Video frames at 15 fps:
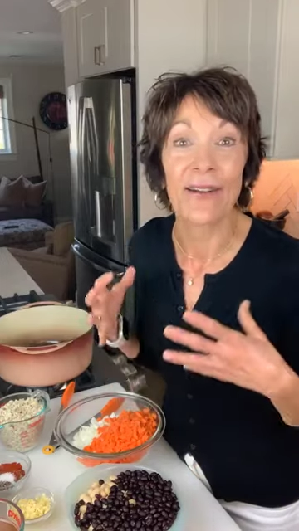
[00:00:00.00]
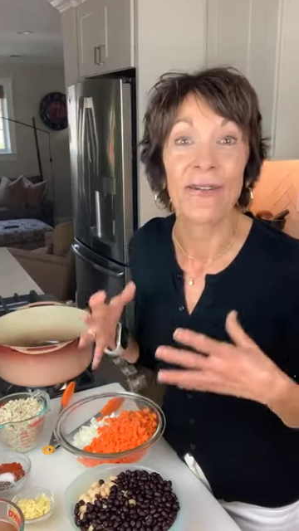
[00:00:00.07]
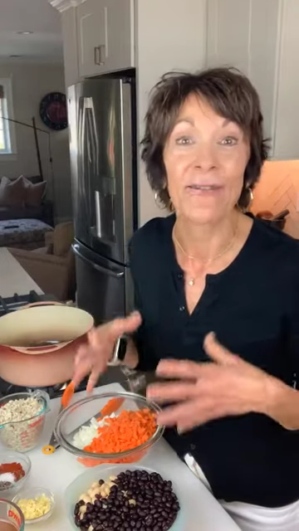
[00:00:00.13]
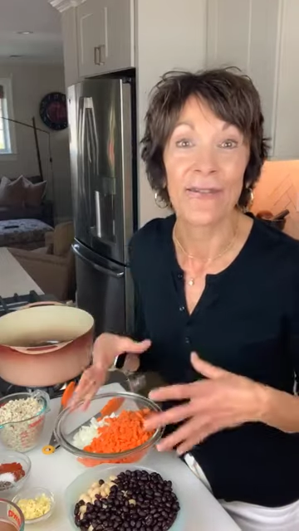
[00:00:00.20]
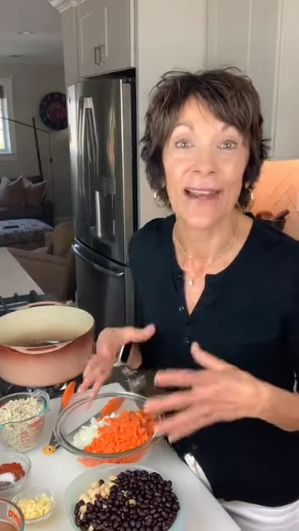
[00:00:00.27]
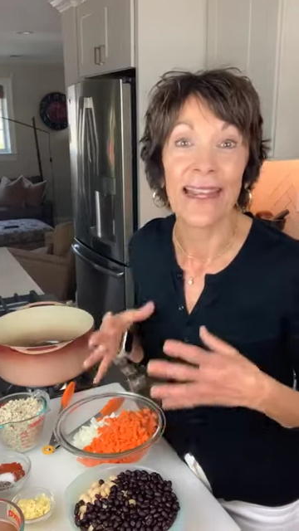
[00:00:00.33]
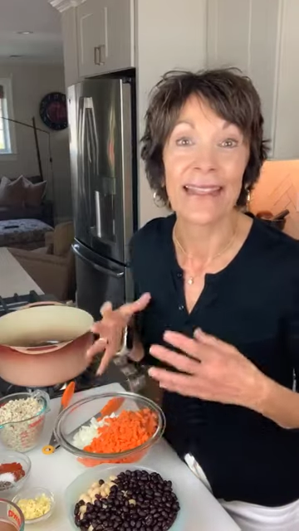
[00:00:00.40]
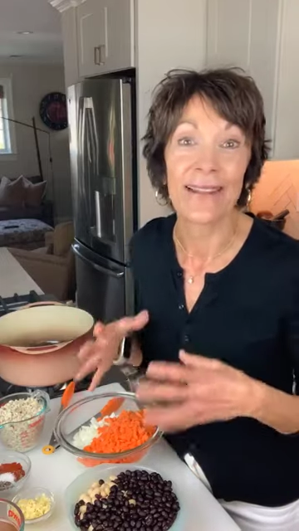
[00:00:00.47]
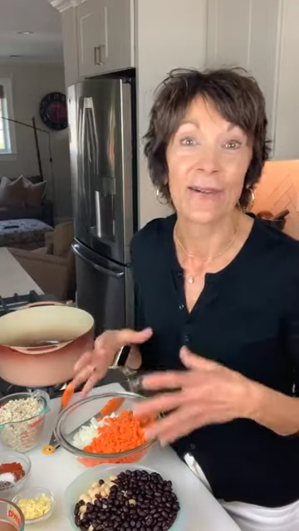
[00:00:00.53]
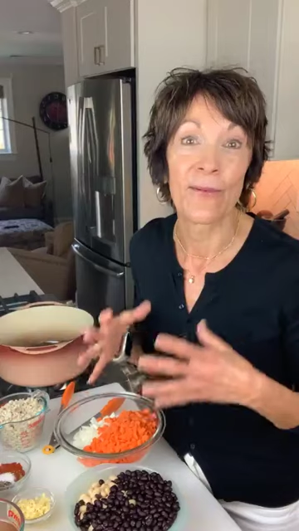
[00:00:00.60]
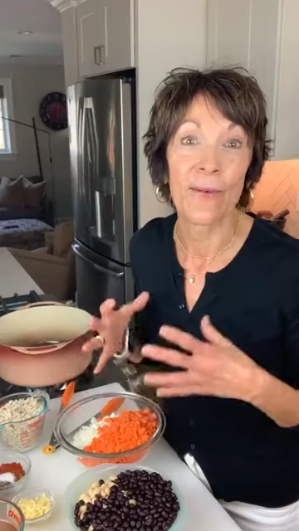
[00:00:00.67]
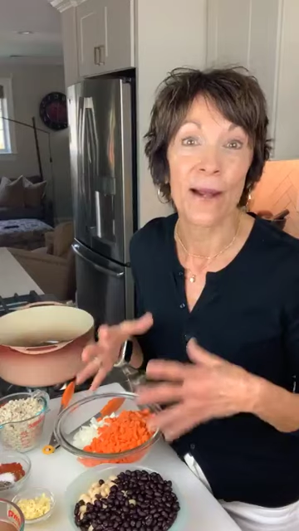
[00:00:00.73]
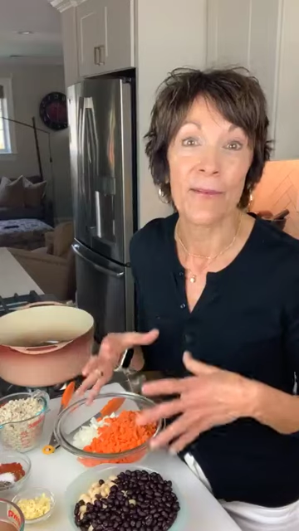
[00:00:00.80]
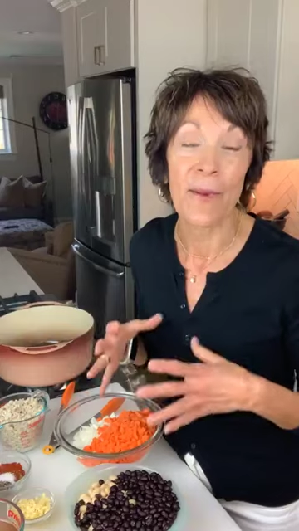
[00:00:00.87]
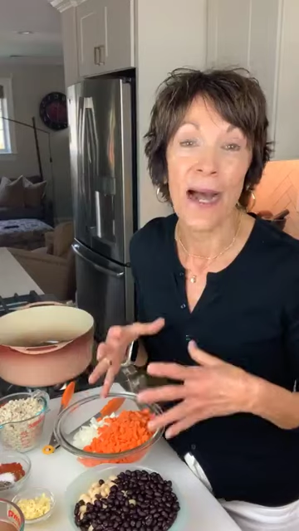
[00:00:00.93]
a great
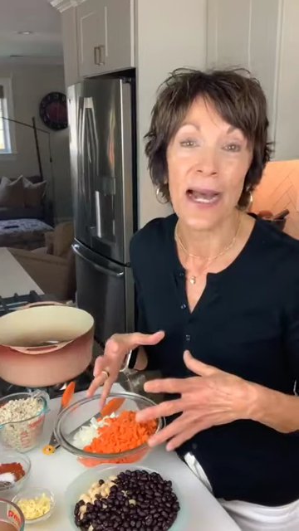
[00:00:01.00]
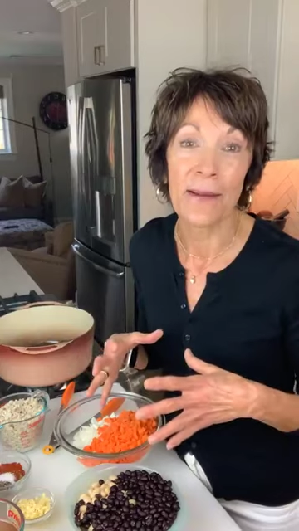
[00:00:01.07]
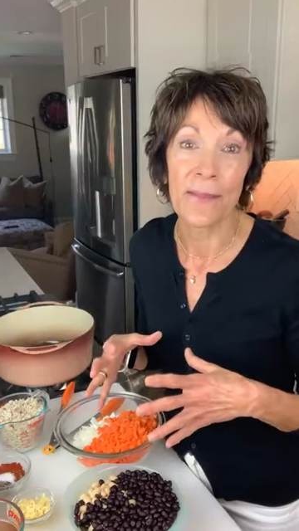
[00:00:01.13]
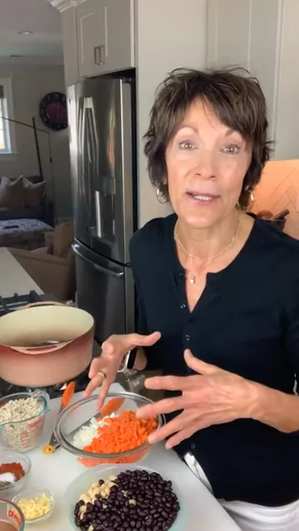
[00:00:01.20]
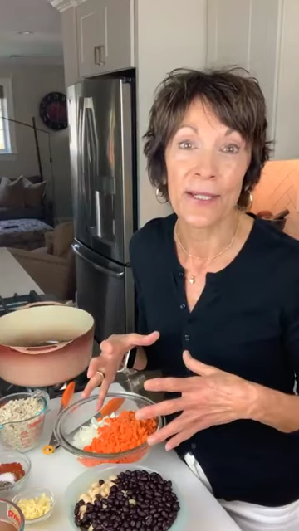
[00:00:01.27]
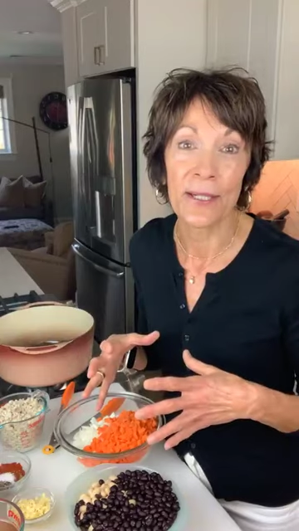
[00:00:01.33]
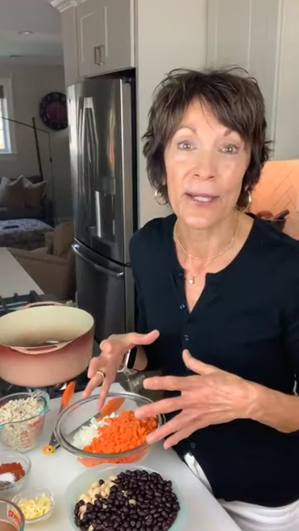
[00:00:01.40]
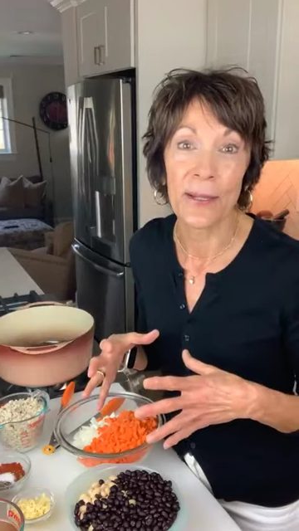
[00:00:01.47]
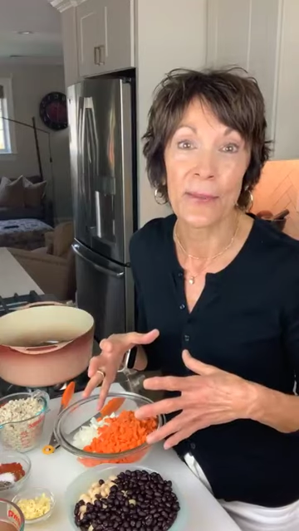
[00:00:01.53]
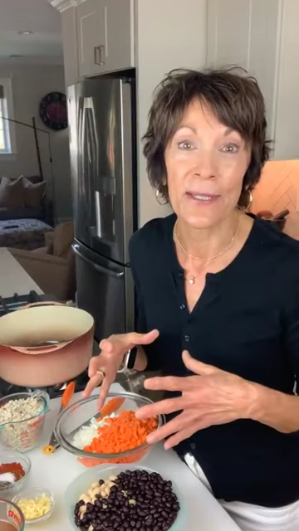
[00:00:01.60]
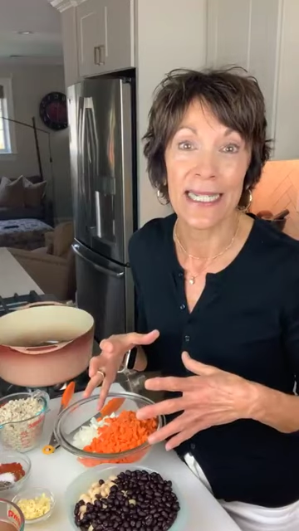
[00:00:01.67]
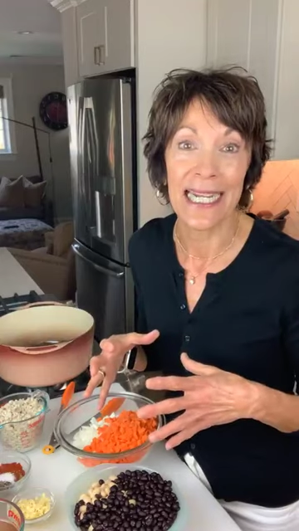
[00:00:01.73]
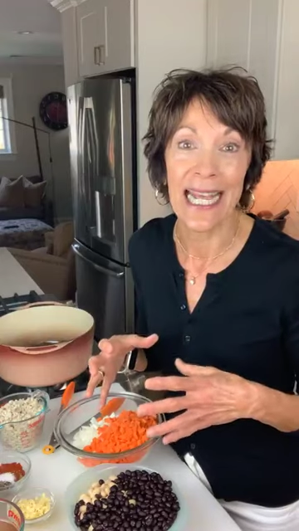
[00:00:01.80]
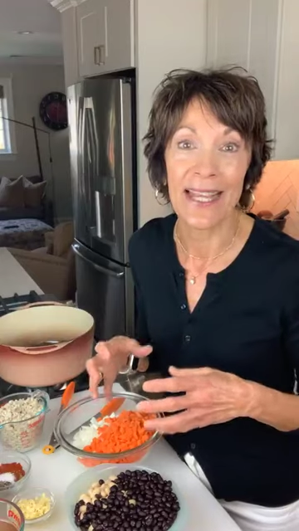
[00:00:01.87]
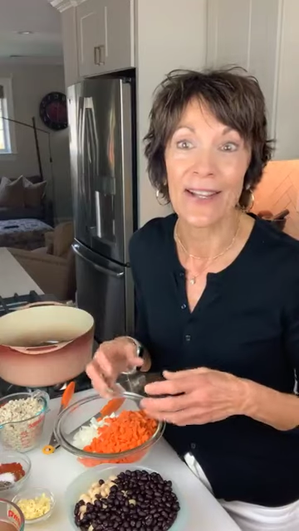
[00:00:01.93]
little one-pot meal you could
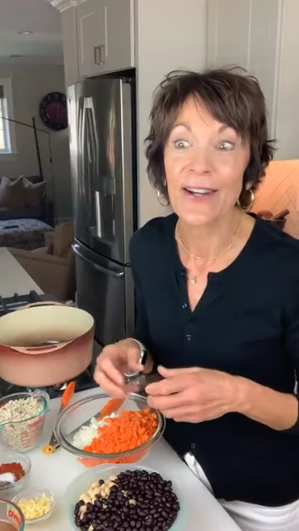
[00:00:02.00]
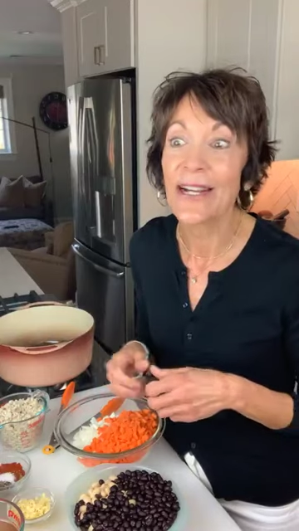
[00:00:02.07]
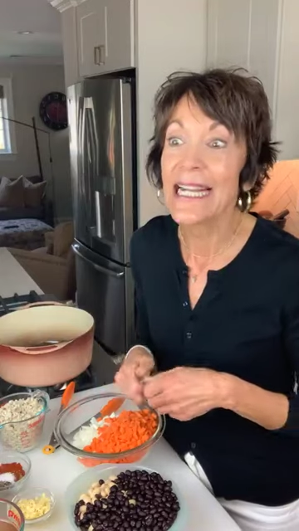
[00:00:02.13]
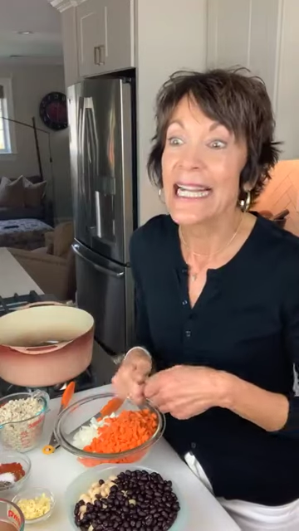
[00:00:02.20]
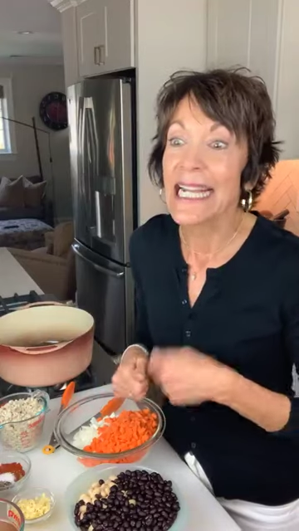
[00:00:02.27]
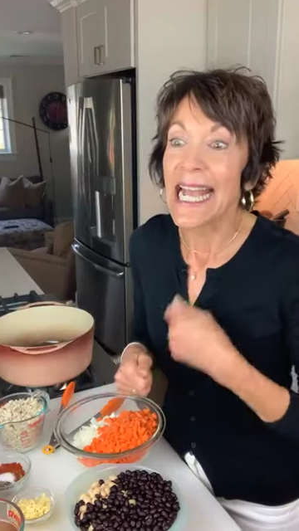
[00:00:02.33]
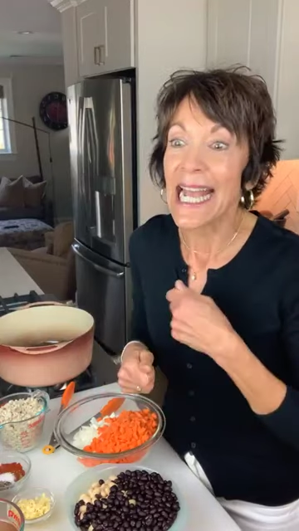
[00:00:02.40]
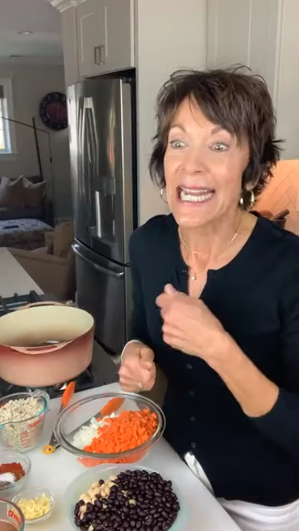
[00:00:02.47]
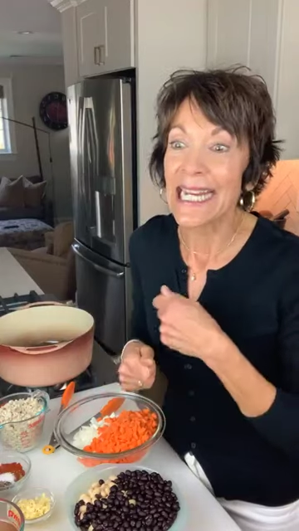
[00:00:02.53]
put together